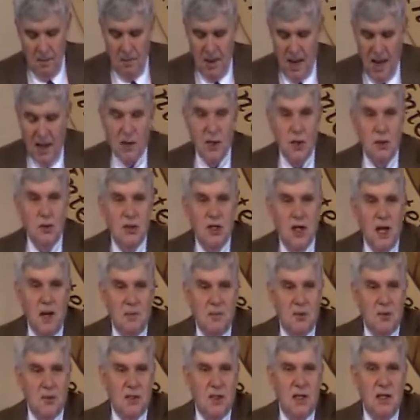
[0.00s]
Matthew
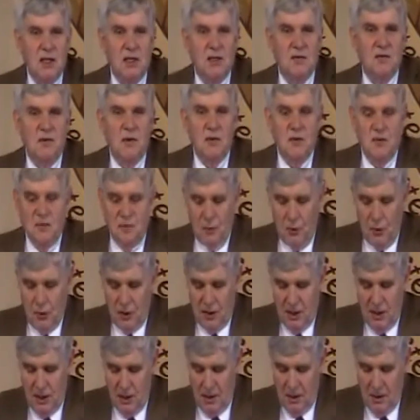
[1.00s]
chapter 6, verse
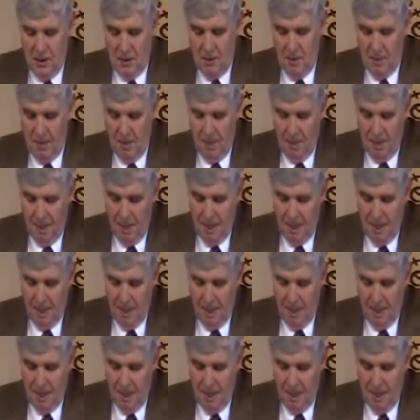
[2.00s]
14.